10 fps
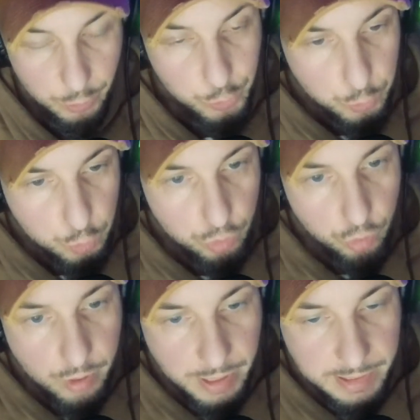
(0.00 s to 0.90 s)

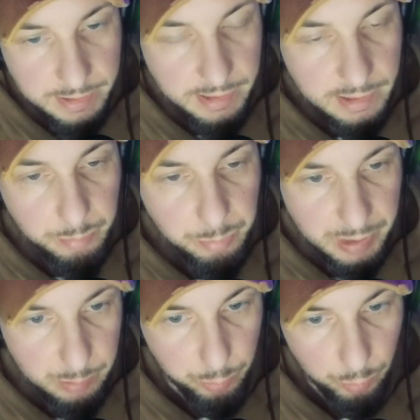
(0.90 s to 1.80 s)
Ukrainian
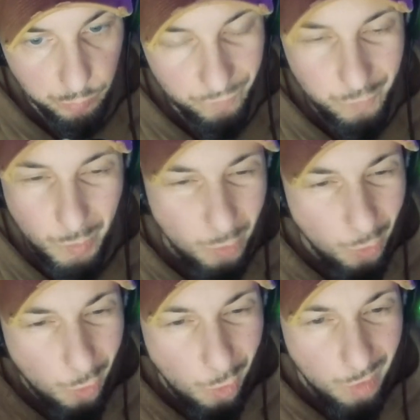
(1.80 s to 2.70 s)
people from
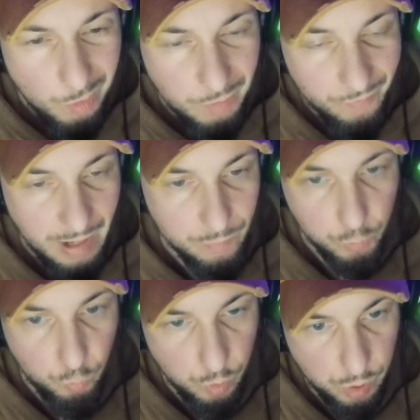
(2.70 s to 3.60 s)
all around the
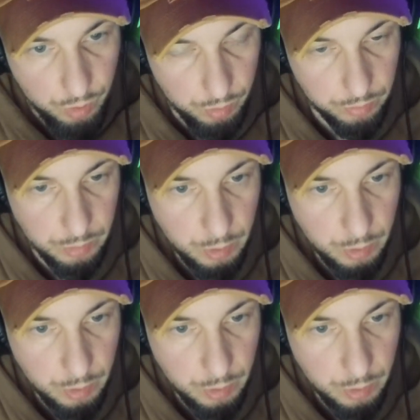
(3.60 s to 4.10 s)
world